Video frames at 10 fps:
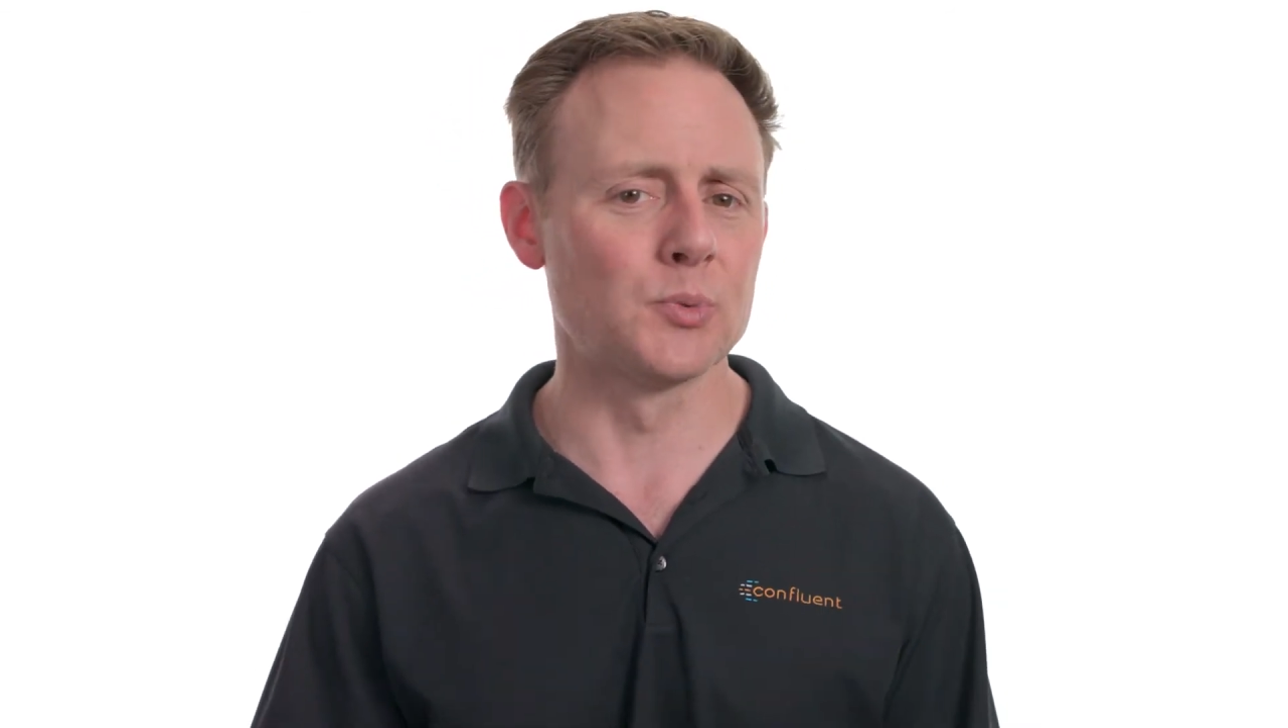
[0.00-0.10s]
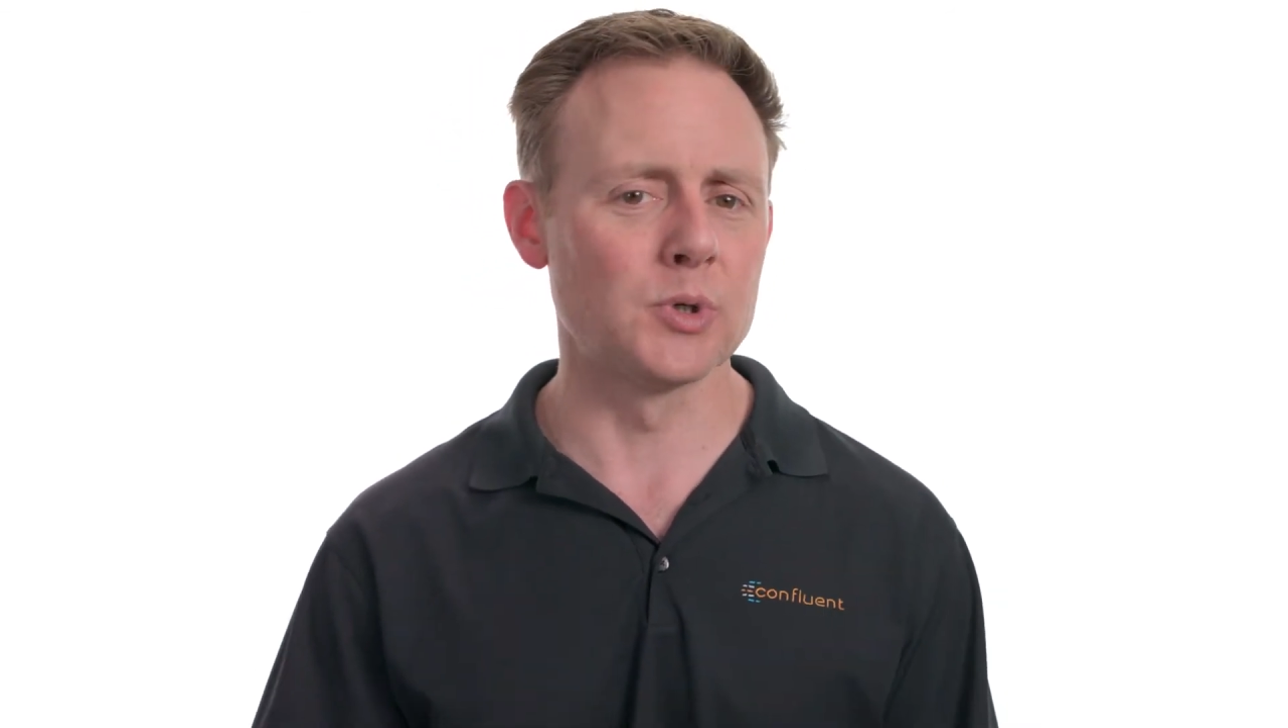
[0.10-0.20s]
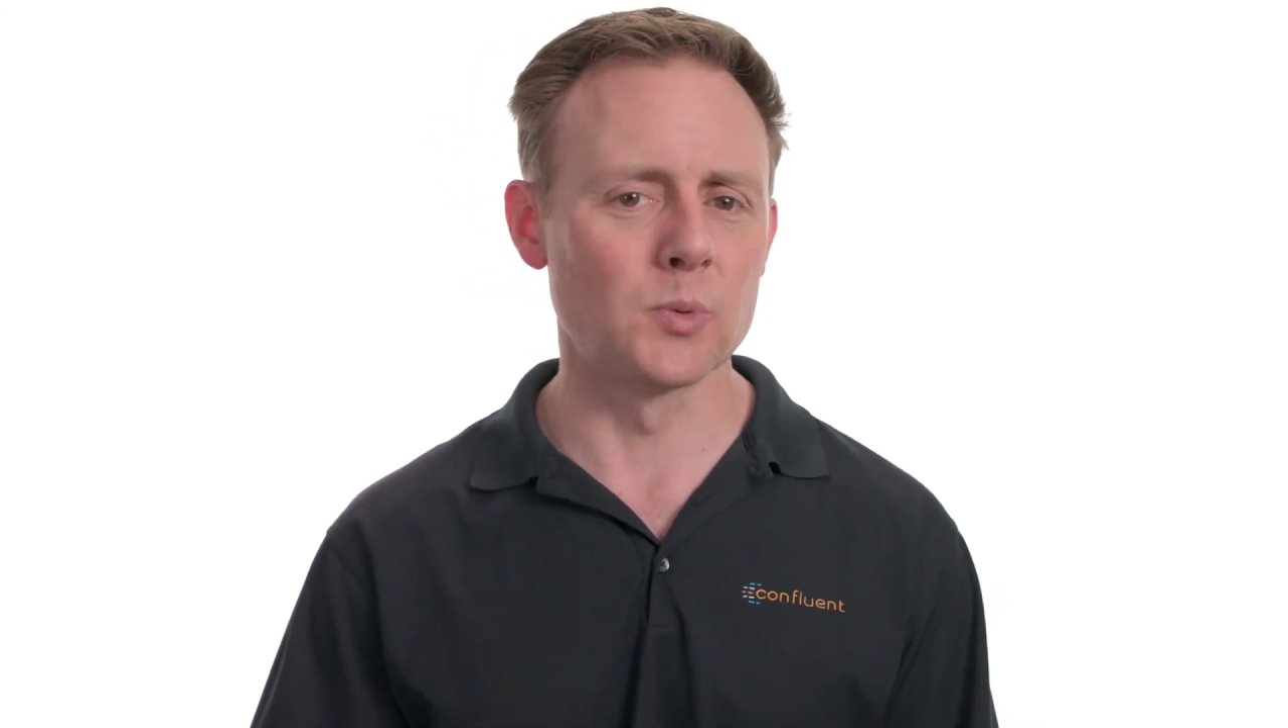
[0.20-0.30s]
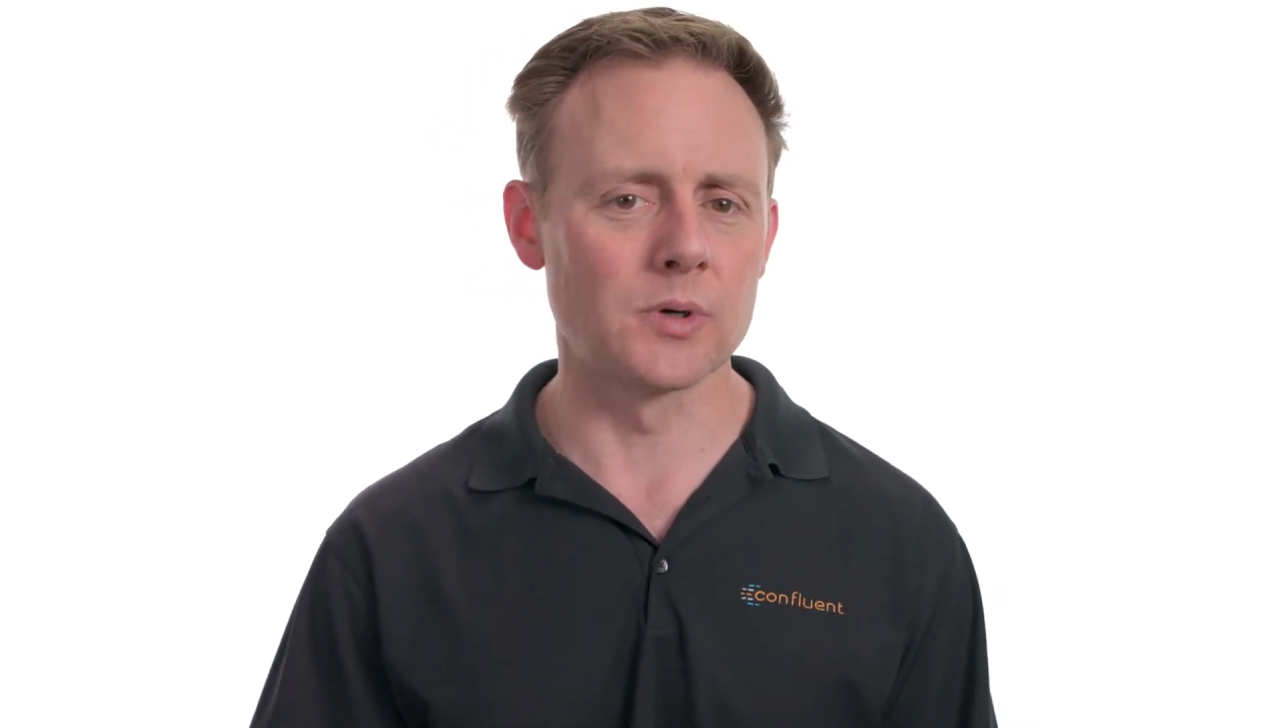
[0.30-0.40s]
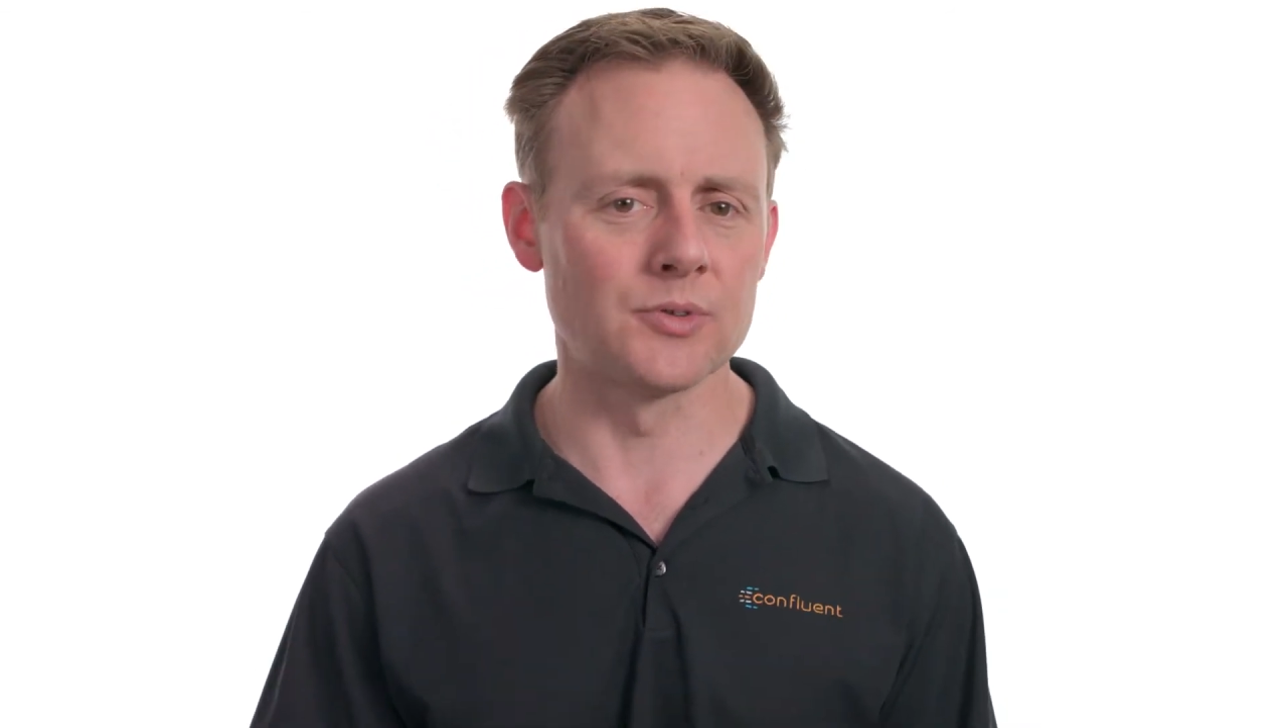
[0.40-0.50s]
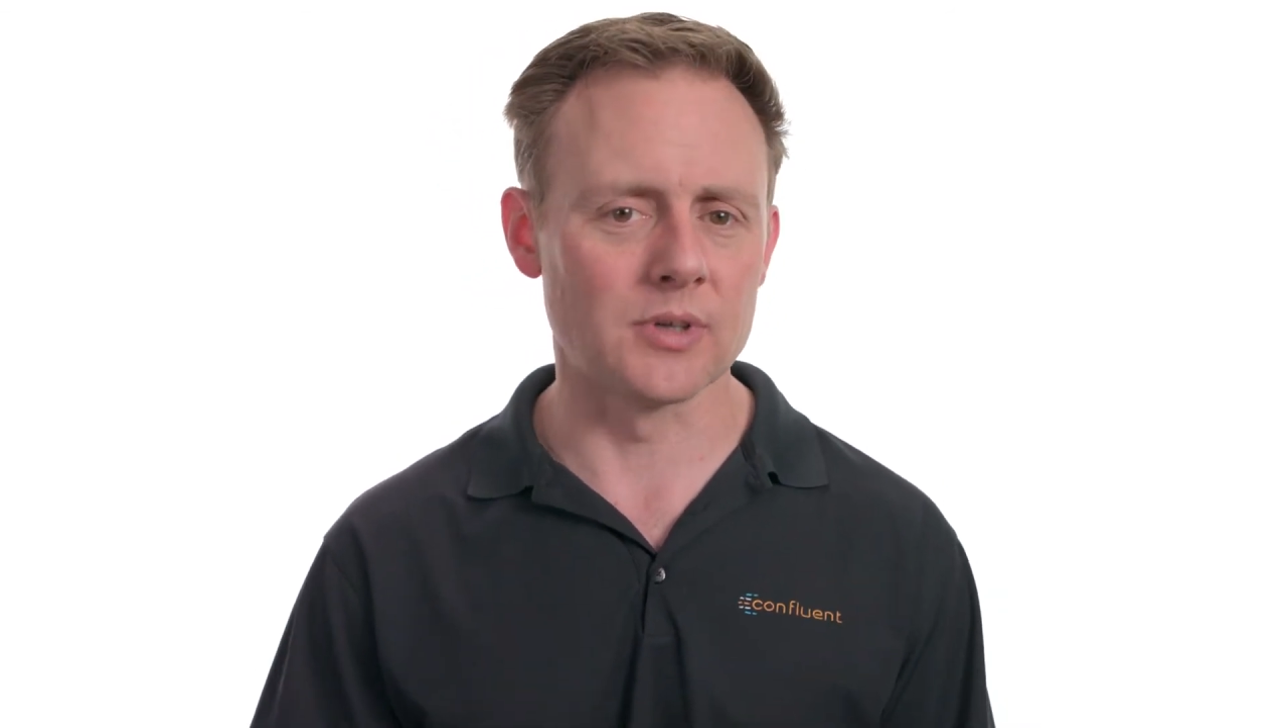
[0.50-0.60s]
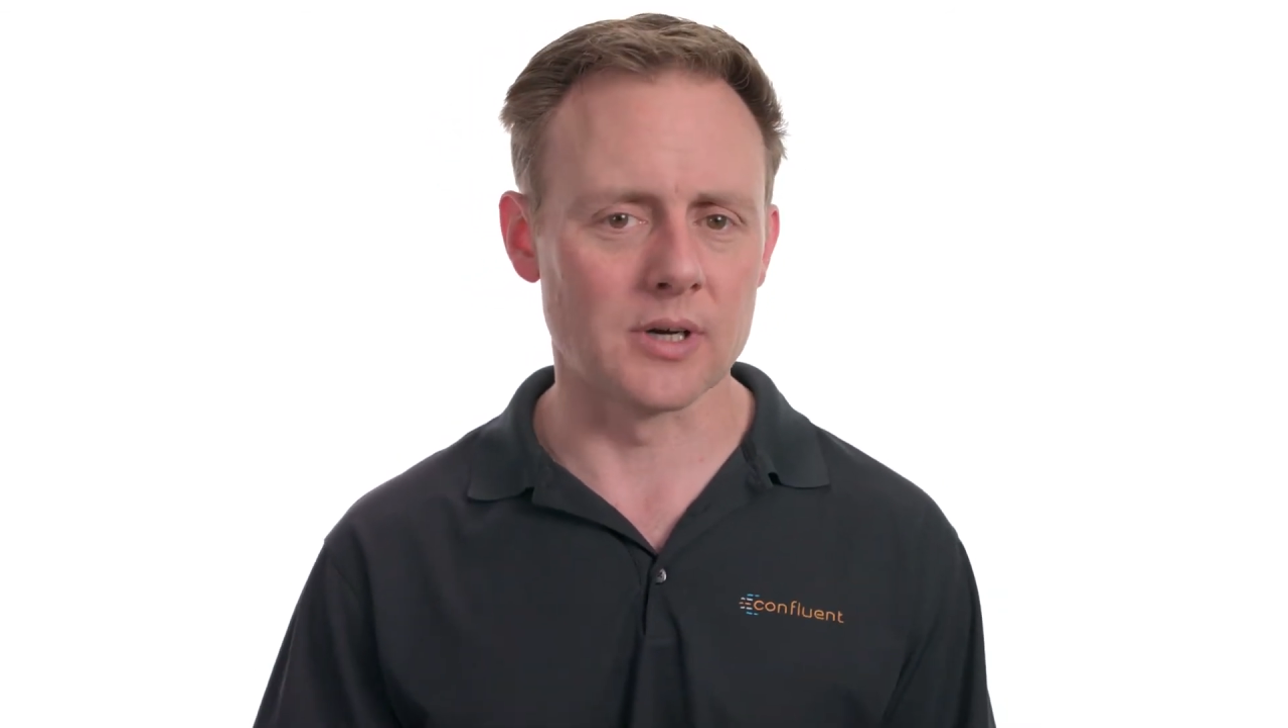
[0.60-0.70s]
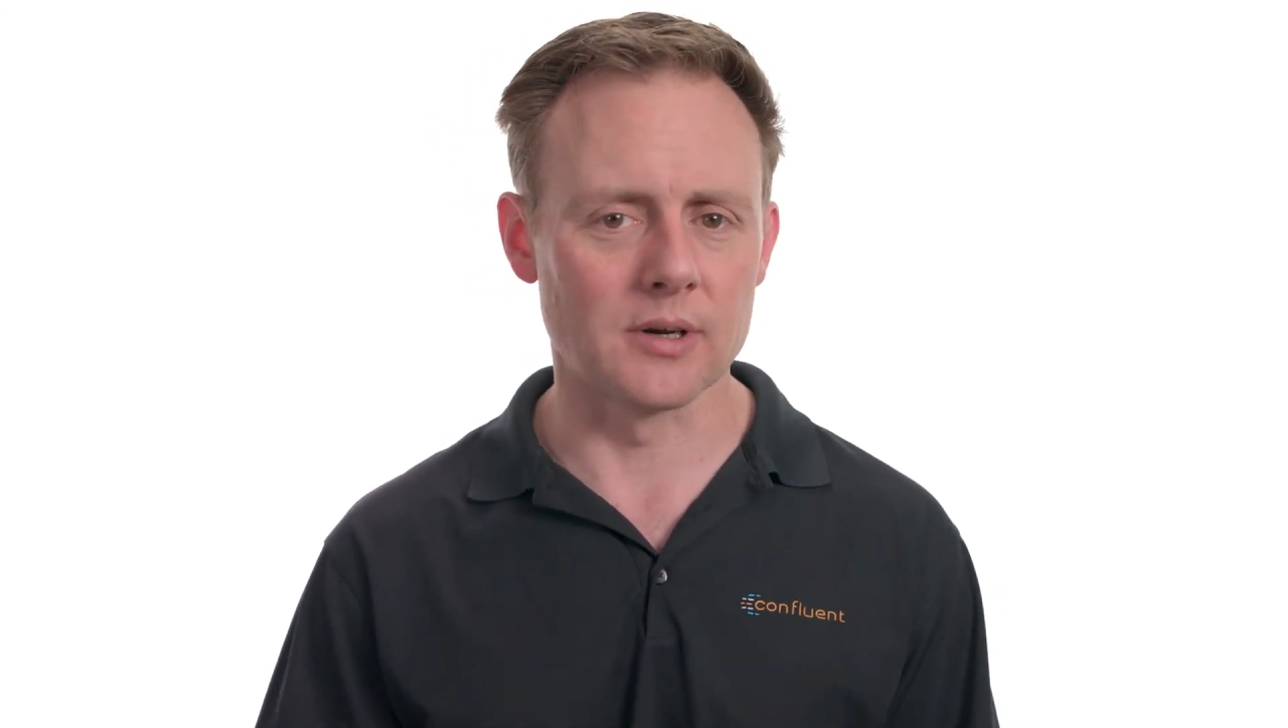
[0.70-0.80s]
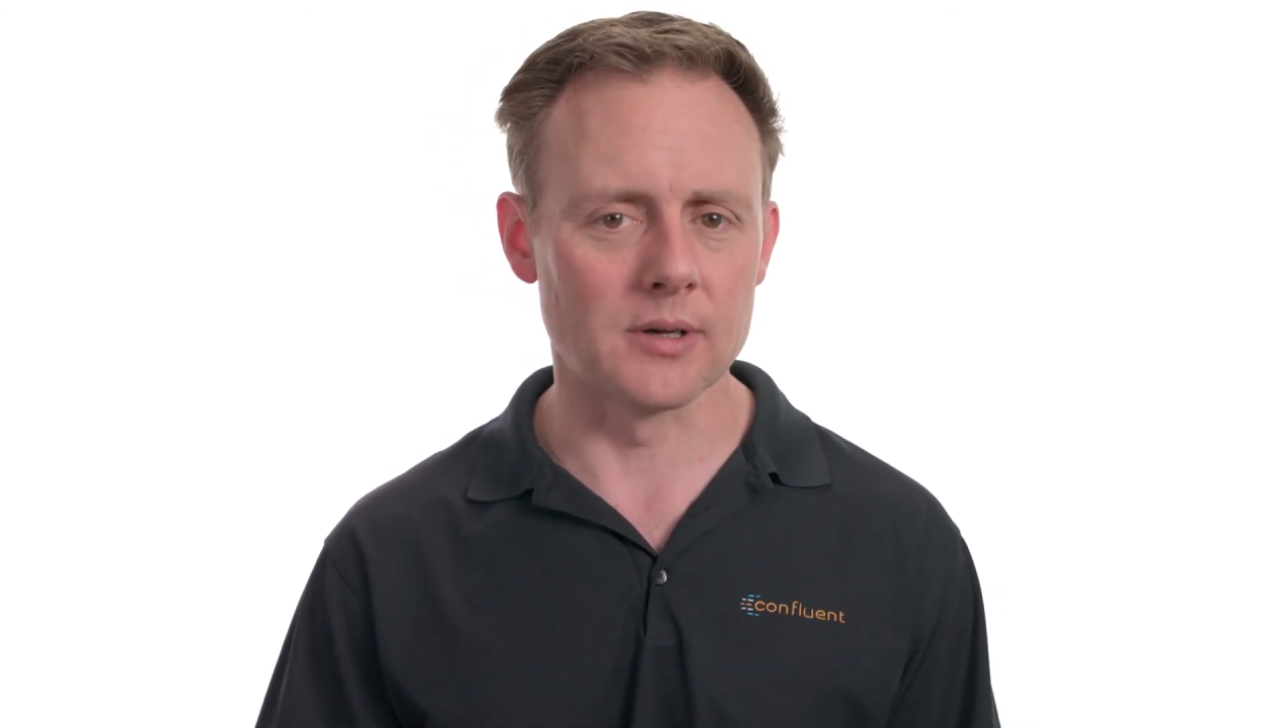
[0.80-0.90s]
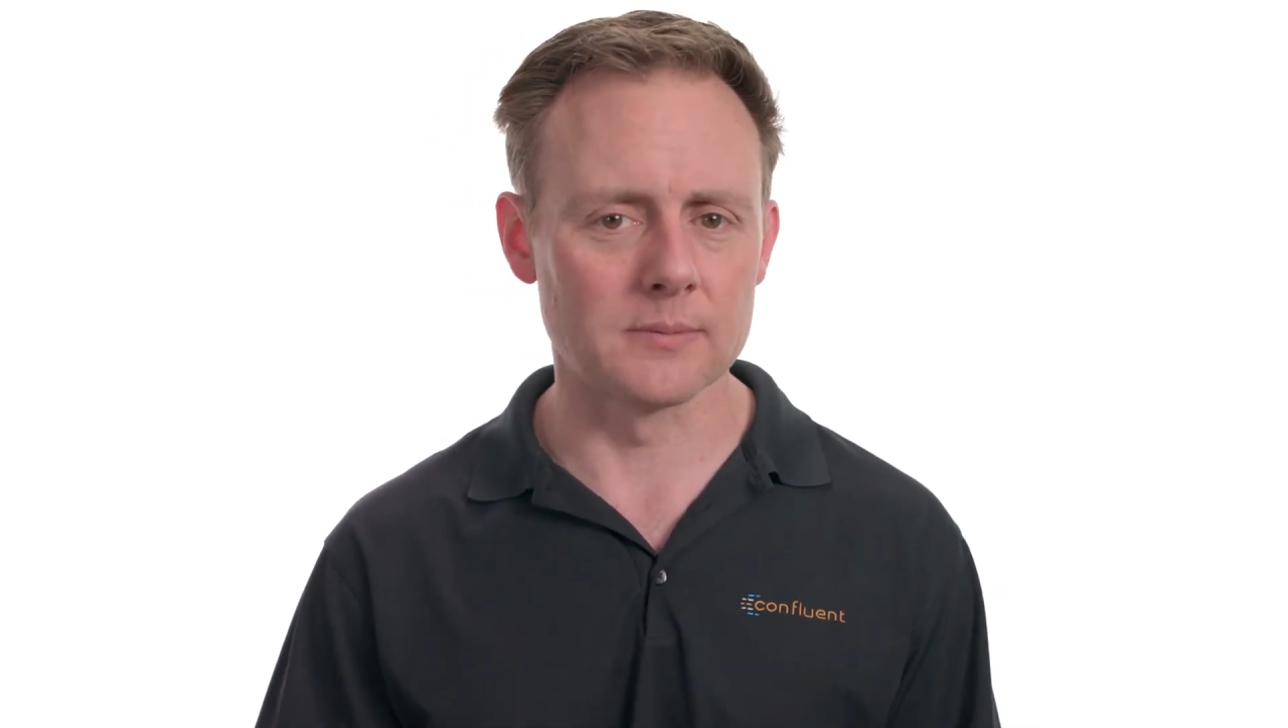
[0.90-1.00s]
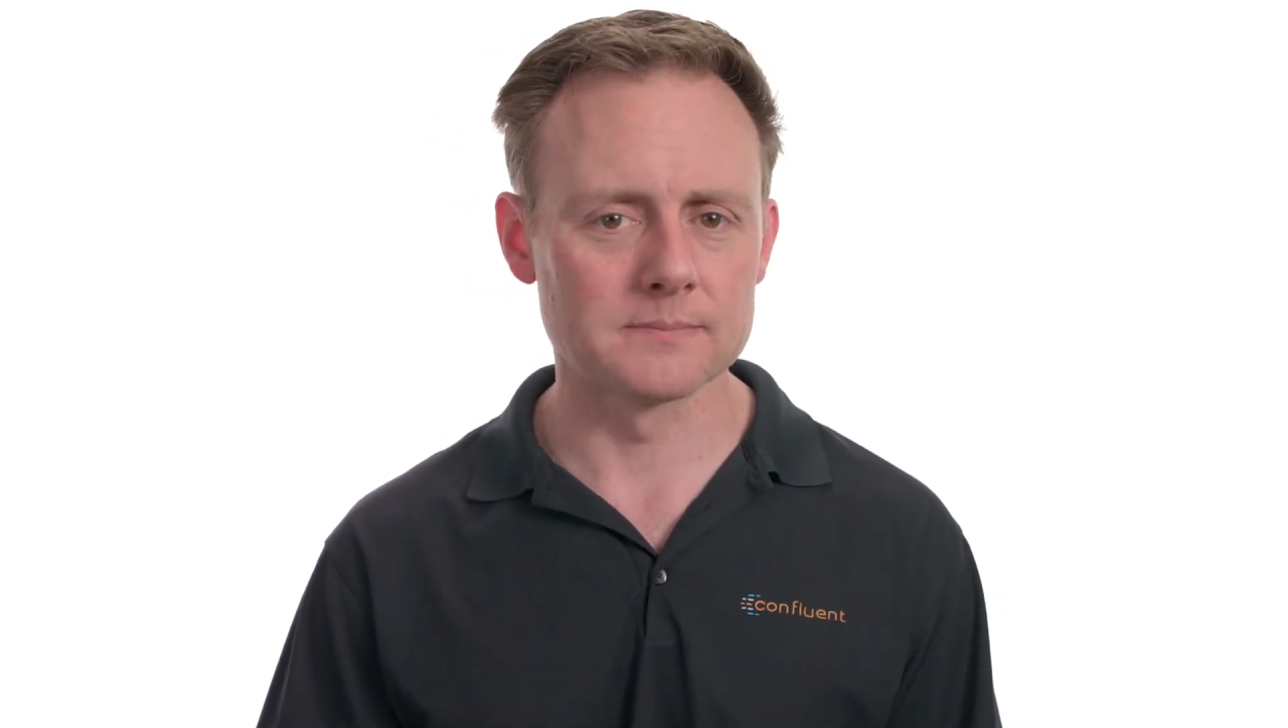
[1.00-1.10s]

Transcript: real world scenario.